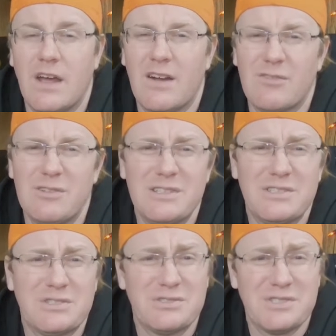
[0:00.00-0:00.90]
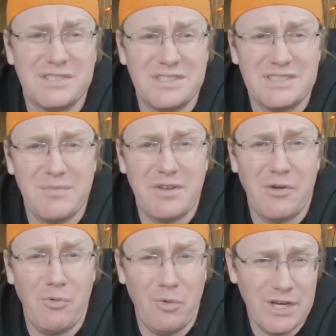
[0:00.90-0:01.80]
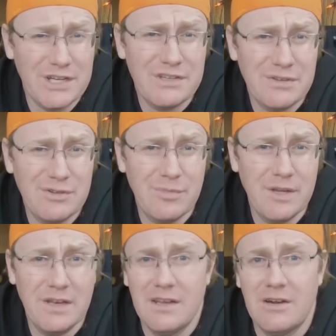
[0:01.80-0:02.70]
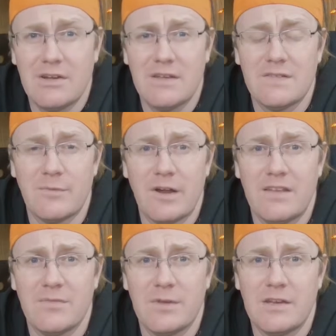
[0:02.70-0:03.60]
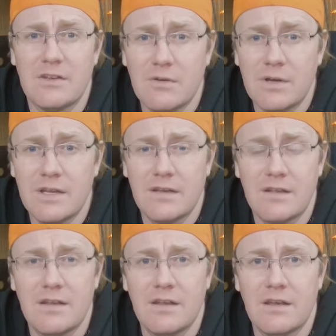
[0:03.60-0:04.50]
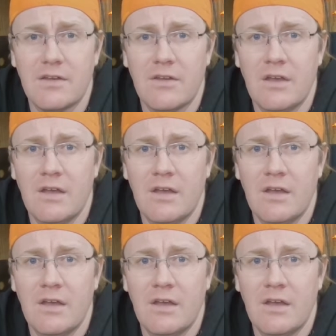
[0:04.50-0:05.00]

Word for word: Not really sure it's something I want to do, but you know, customer asked me to do it, and